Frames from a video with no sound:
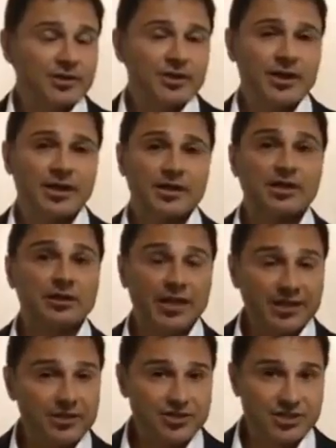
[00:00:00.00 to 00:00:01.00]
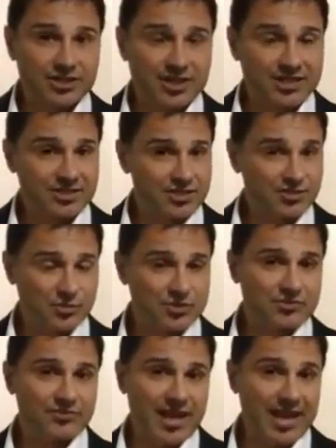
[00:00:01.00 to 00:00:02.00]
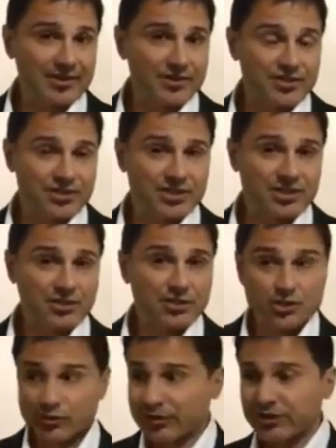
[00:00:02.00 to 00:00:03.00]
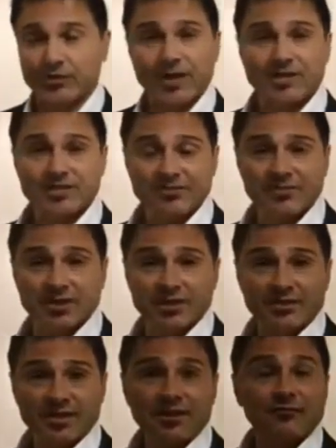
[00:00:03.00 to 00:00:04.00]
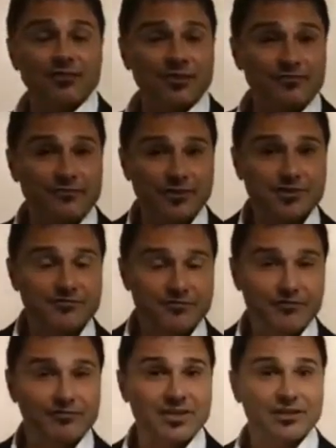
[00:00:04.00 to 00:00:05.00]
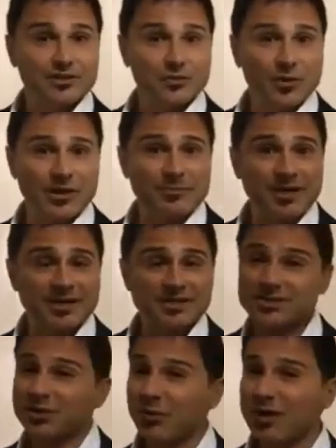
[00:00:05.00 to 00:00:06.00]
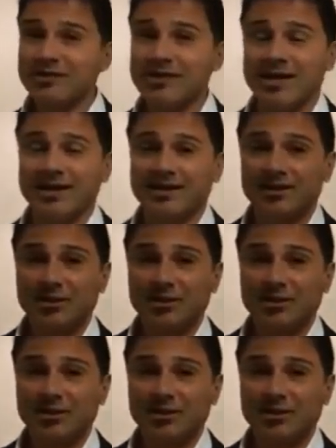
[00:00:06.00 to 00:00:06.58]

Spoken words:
glycogen as a source of energy during your activity for the first 15 to 20 minutes. You don't want that.